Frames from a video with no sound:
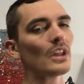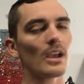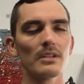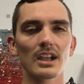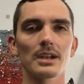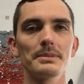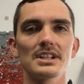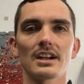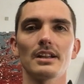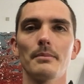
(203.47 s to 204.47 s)
I'm not going to be
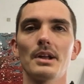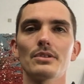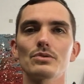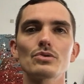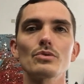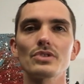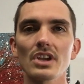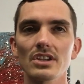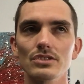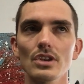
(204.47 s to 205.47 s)
talking about those two
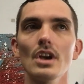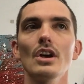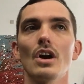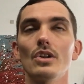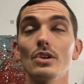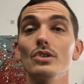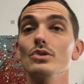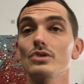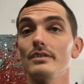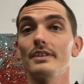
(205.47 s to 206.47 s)
things, although
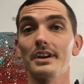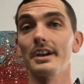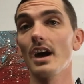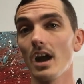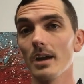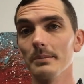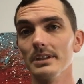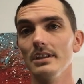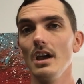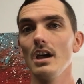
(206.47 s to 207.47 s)
those are very
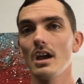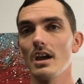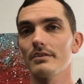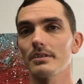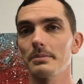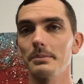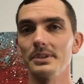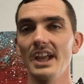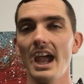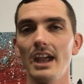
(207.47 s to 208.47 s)
common uh, for people
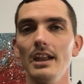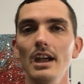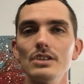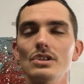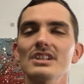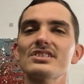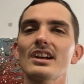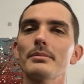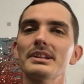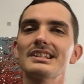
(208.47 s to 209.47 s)
to add. So let's
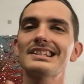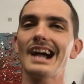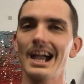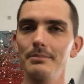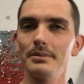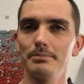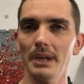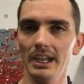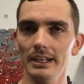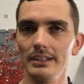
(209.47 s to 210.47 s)
talk about the type of
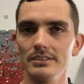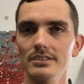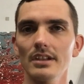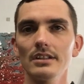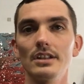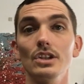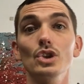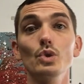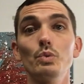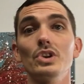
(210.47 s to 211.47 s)
paintings that
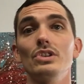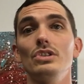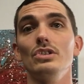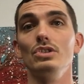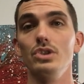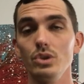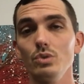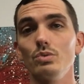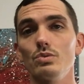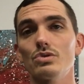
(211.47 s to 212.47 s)
you would
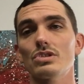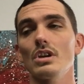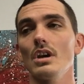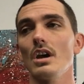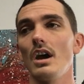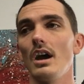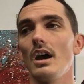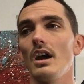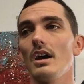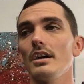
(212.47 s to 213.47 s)
use
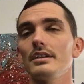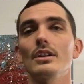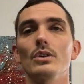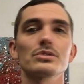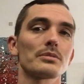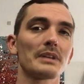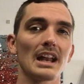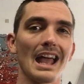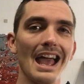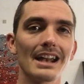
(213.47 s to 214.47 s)
uh, you know, some
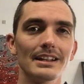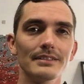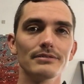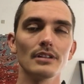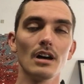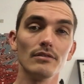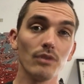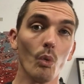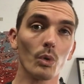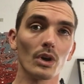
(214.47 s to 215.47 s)
kind of additive
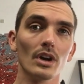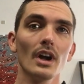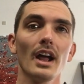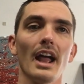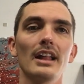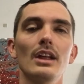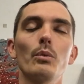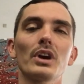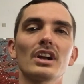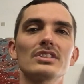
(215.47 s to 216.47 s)
for. And then
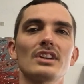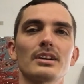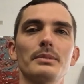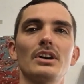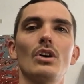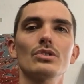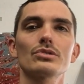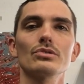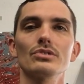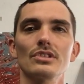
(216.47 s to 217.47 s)
we're going to talk about
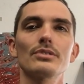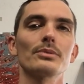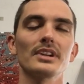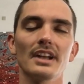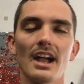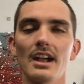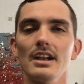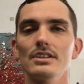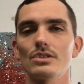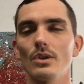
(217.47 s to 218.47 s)
also the three.
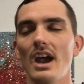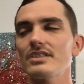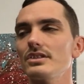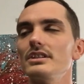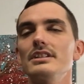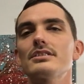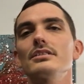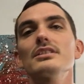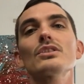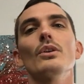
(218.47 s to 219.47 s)
So actually, let's
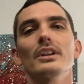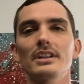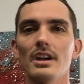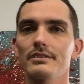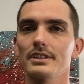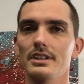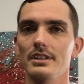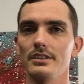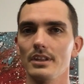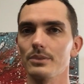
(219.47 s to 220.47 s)
let's go ahead and cover
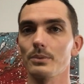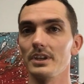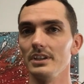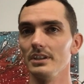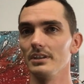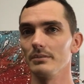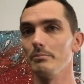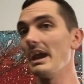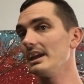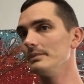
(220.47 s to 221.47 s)
the the three
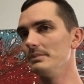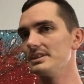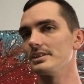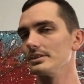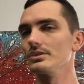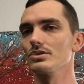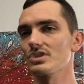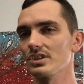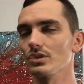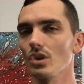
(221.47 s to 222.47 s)
main materials
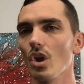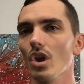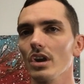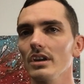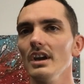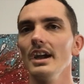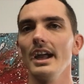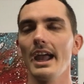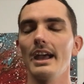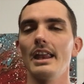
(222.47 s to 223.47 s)
that there are.
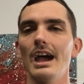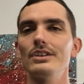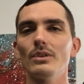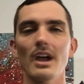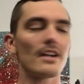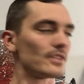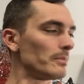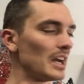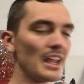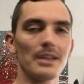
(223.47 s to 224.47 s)
And I don't have them
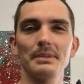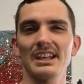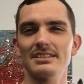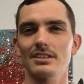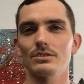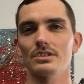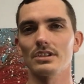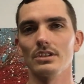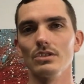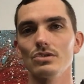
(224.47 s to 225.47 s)
on hand because I don't
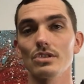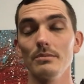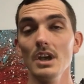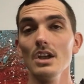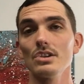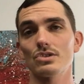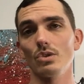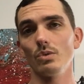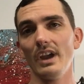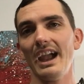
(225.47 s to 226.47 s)
tend to use them.
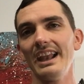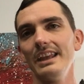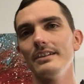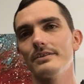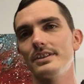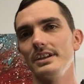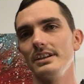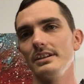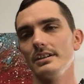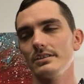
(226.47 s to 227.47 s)
So any of
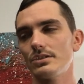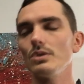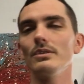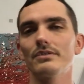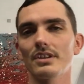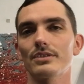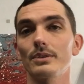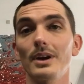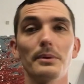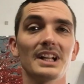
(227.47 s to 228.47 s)
the two of the
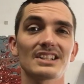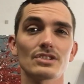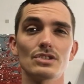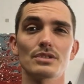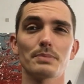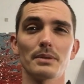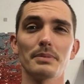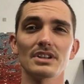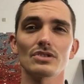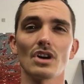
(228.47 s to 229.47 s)
three, I will actually just put a
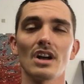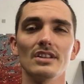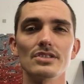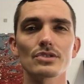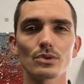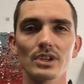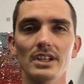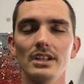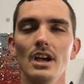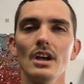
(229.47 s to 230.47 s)
picture on the
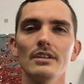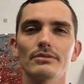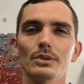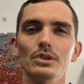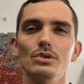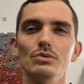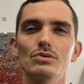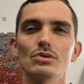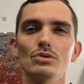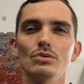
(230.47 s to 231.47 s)
screen for you
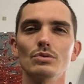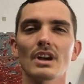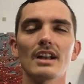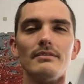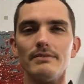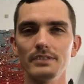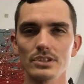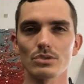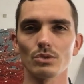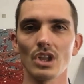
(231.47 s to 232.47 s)
to kind of
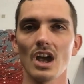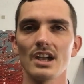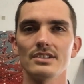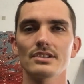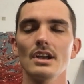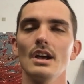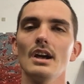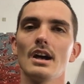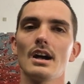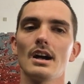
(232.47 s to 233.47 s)
visualize
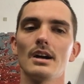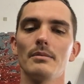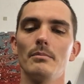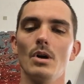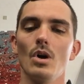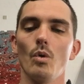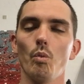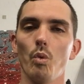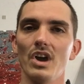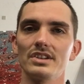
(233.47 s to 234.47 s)
um,
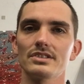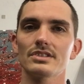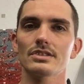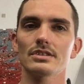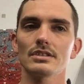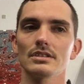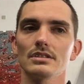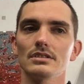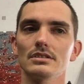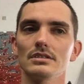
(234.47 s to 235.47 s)
what
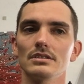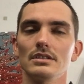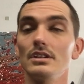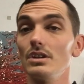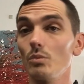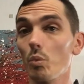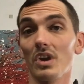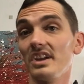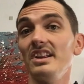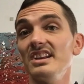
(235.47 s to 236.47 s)

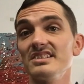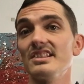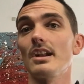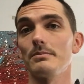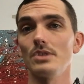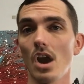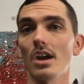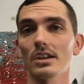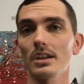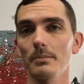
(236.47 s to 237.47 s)
what it is that I'm
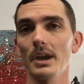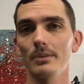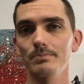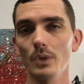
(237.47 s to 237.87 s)
talking about.